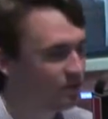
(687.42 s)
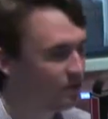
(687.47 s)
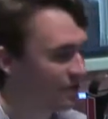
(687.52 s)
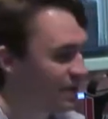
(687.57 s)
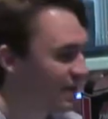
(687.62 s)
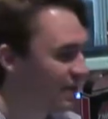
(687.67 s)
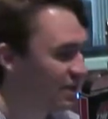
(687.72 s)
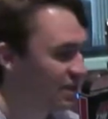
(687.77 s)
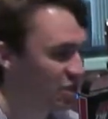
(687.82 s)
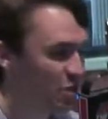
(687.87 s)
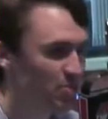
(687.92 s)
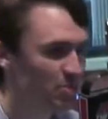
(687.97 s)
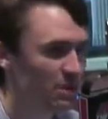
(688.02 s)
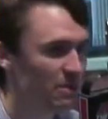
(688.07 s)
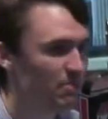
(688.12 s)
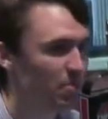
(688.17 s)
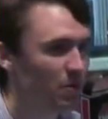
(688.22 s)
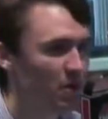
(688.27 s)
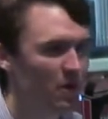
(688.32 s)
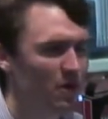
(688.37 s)
getting new
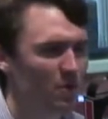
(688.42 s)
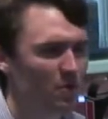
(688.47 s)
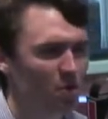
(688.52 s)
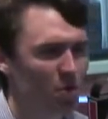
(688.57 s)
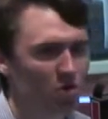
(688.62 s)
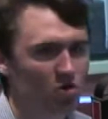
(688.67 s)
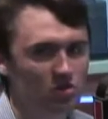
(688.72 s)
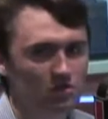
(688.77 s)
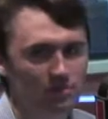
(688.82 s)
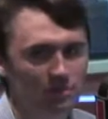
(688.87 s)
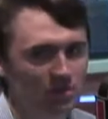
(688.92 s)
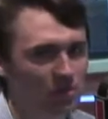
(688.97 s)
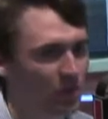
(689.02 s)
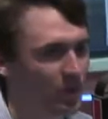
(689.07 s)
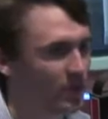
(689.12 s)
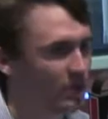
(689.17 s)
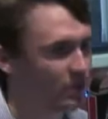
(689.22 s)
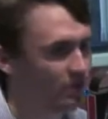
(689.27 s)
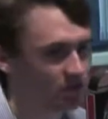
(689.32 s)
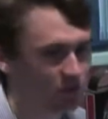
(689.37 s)
people on the rolls
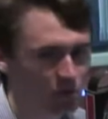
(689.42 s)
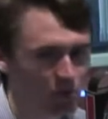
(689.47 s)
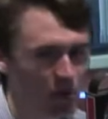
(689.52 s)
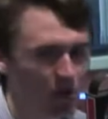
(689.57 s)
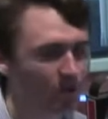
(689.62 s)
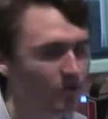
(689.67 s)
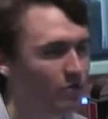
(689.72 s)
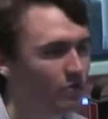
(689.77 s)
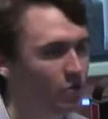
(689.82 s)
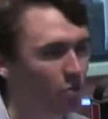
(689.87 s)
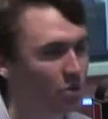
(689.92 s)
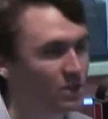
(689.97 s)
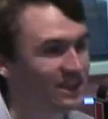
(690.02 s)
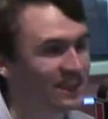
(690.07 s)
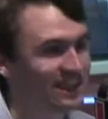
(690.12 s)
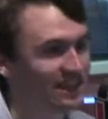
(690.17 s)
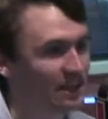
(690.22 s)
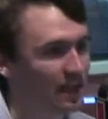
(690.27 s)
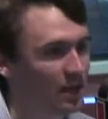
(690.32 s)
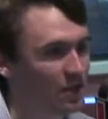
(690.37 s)
between 12 to
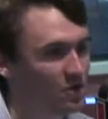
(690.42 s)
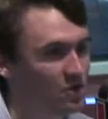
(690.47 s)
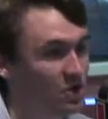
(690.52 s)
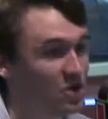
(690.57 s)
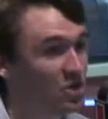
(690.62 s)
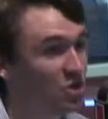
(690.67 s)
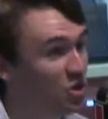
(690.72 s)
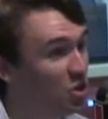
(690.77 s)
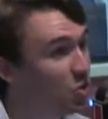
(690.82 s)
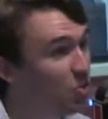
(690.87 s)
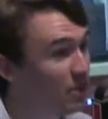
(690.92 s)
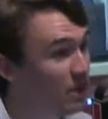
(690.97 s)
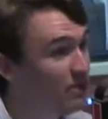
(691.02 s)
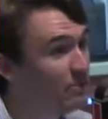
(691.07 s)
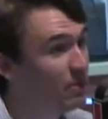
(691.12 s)
14,000 new people.